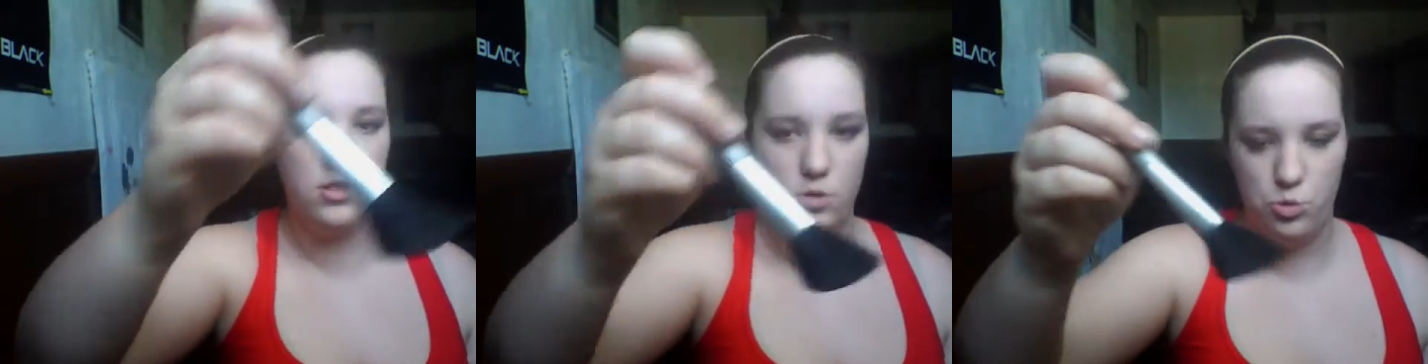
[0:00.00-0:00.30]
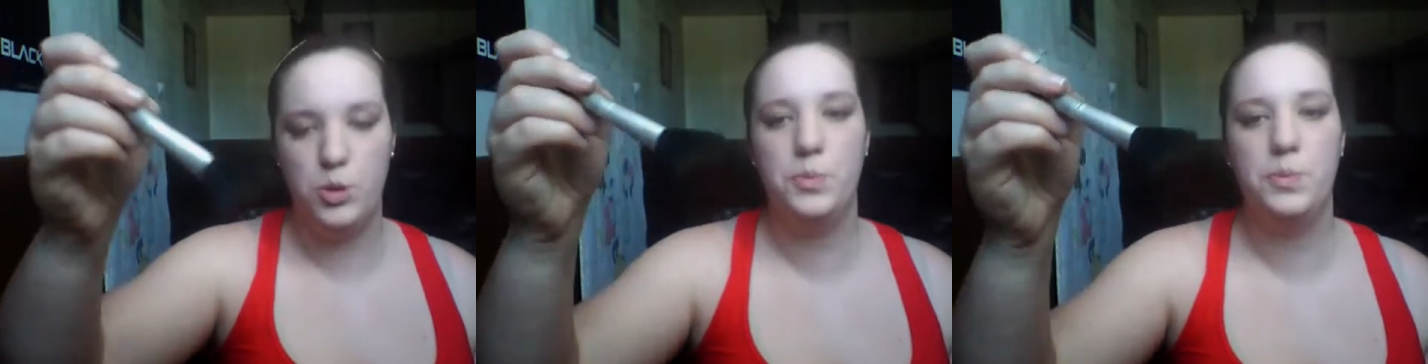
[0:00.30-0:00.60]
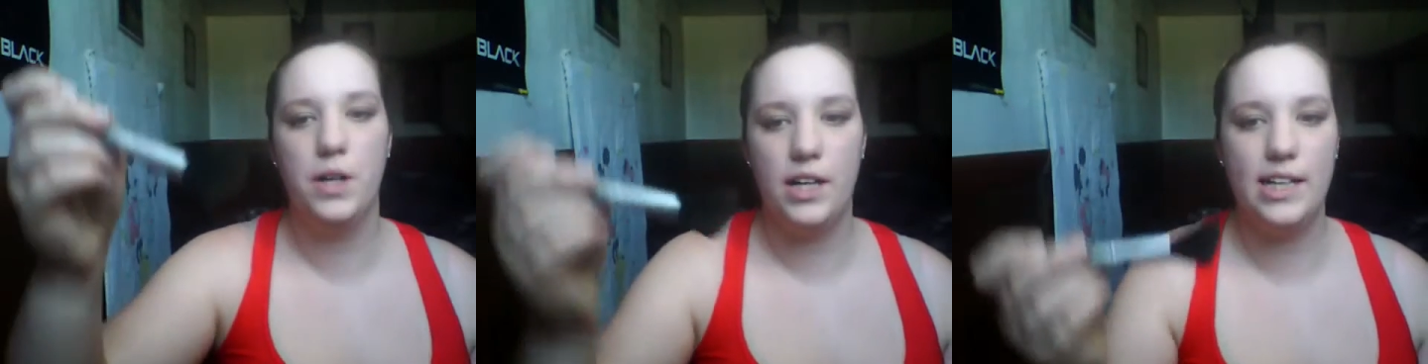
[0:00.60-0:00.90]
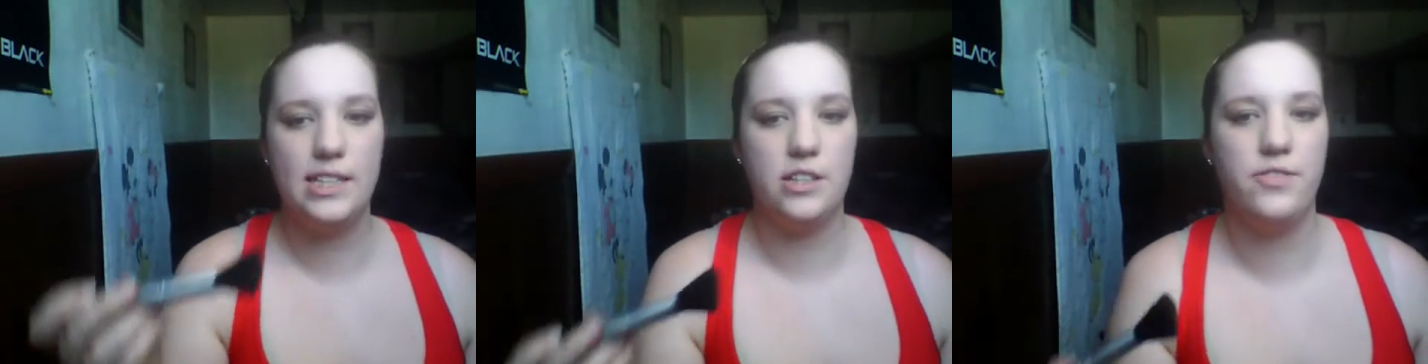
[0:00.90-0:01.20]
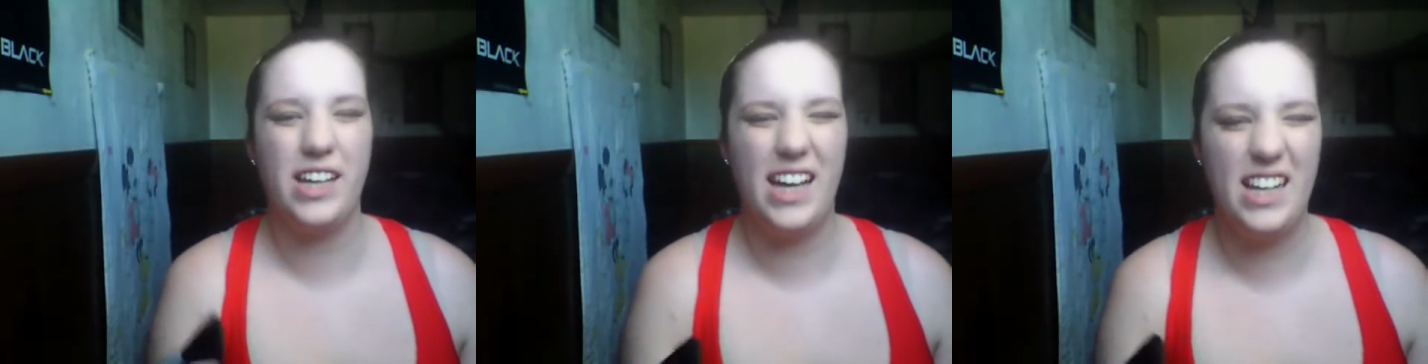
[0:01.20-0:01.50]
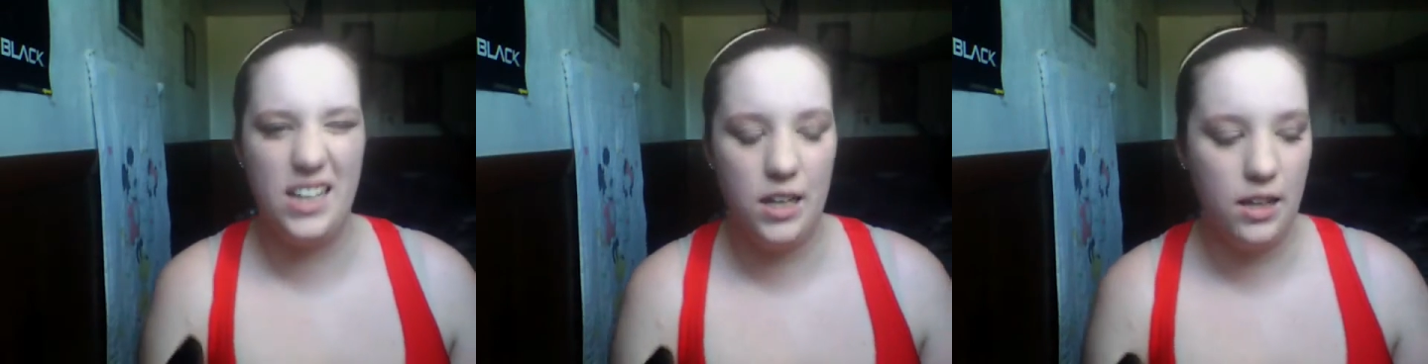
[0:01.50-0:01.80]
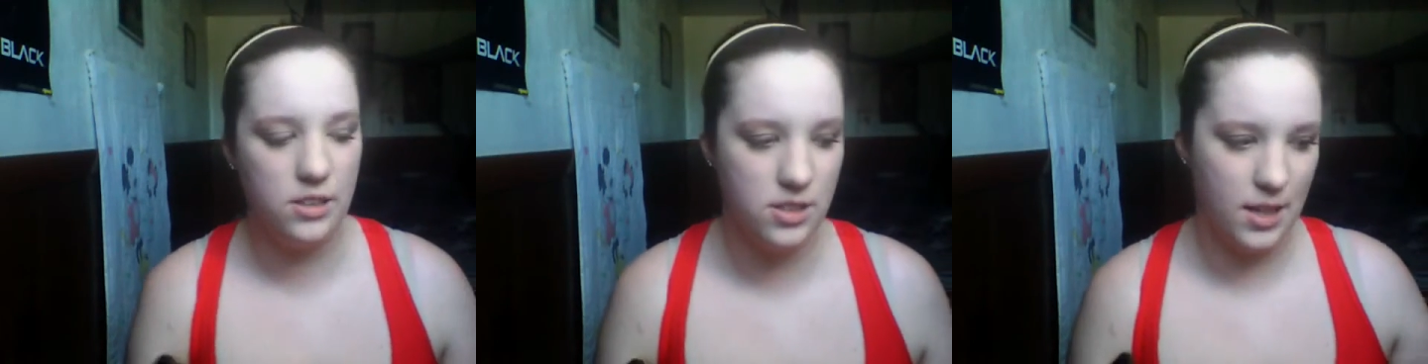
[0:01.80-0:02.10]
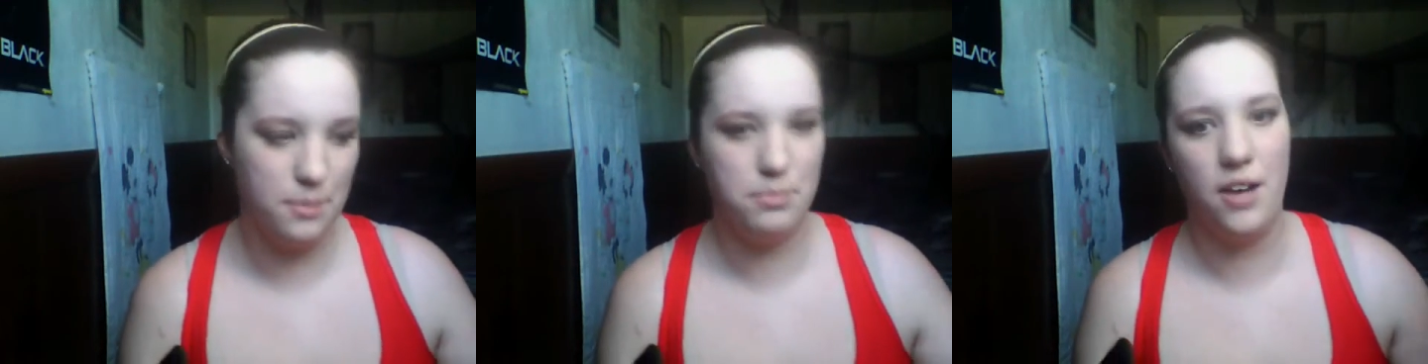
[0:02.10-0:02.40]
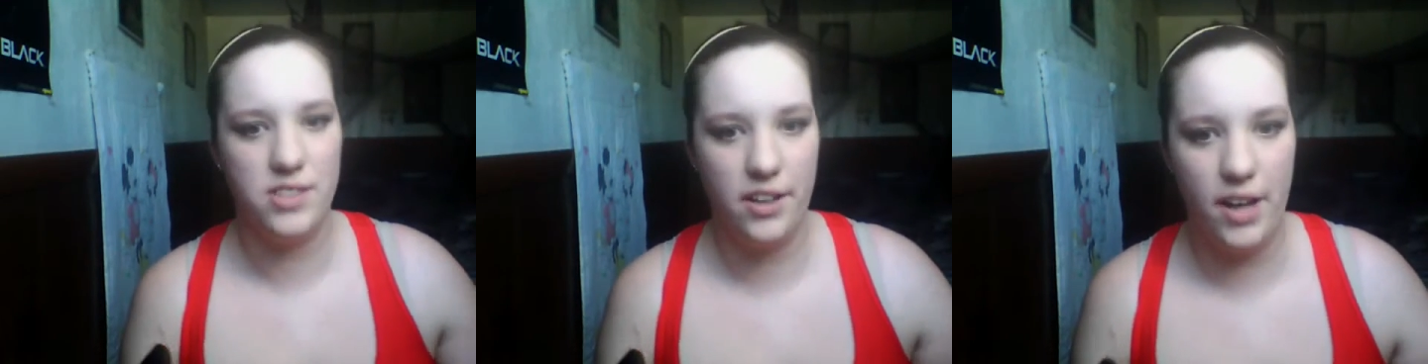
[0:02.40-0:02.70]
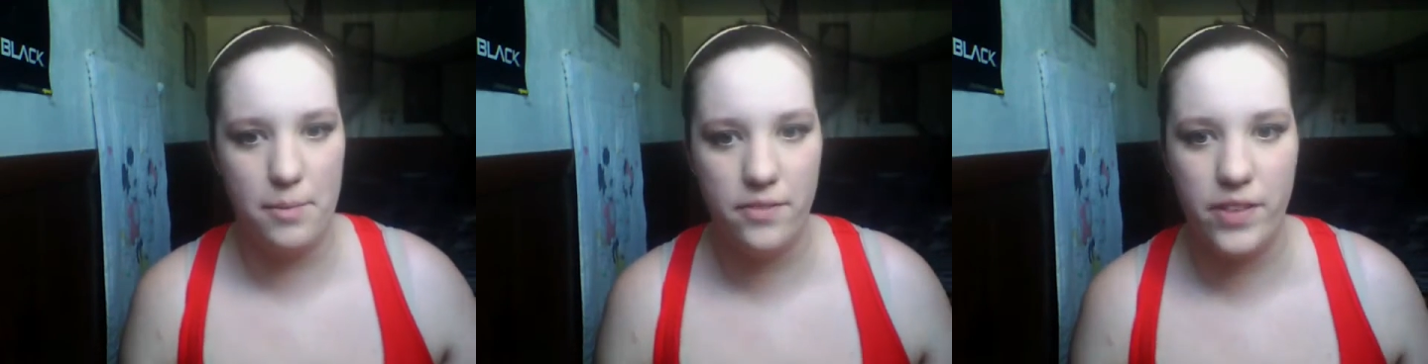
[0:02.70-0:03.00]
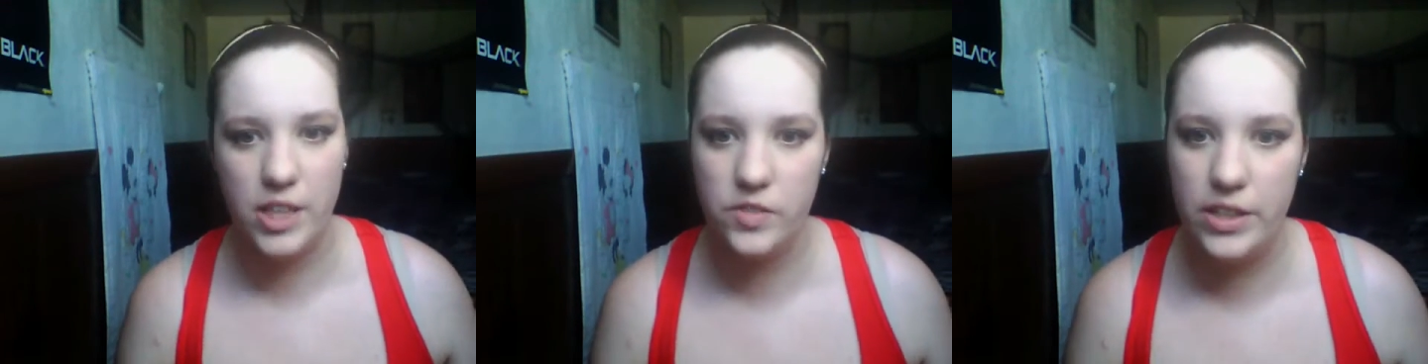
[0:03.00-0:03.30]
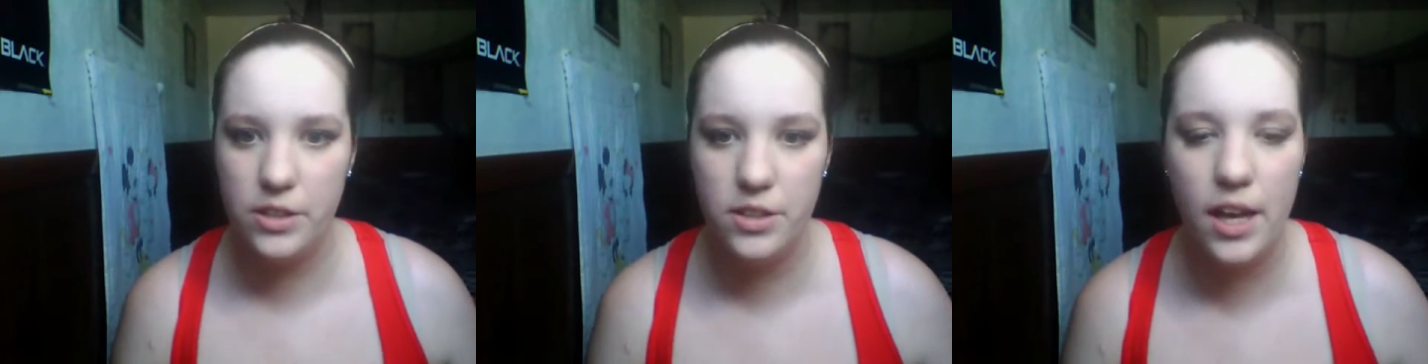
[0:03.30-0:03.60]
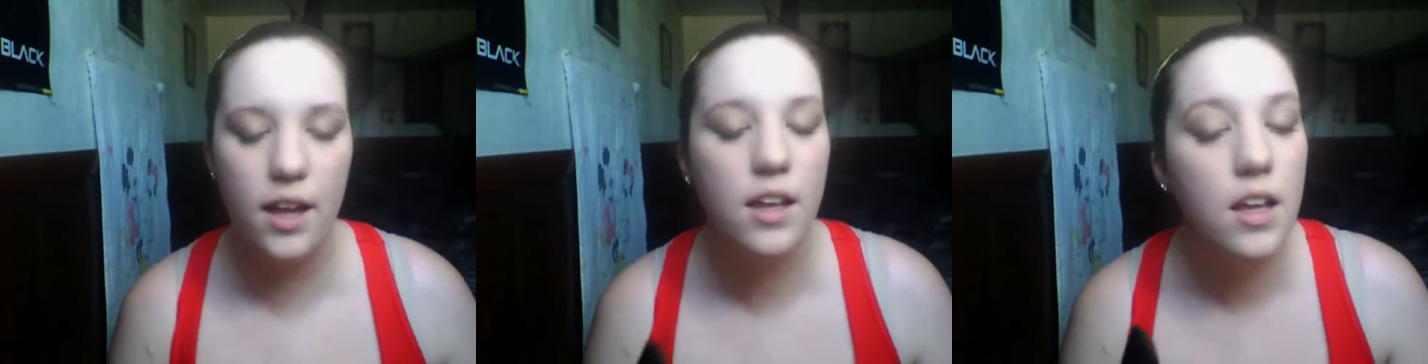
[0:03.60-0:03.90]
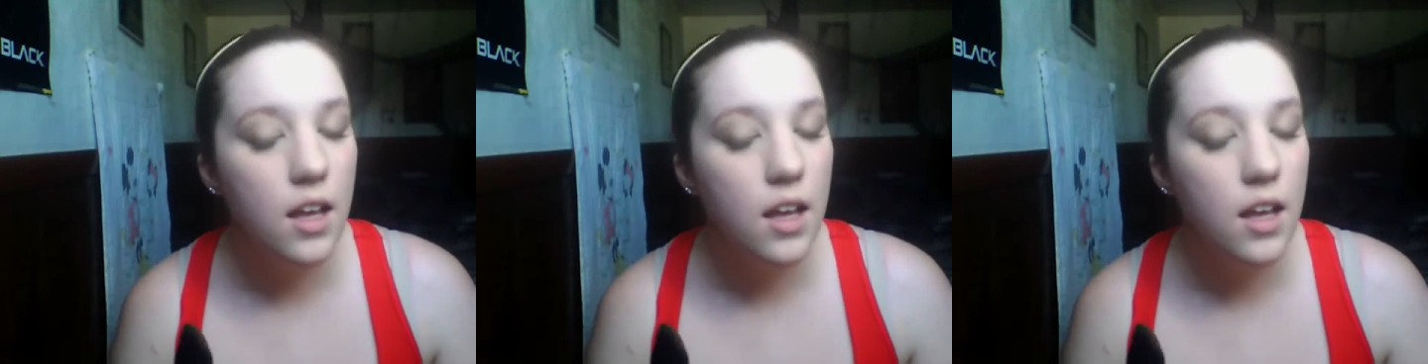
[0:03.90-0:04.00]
swoop on it because I don't feel like I get it. It just kind of puffs out at my face if I do that.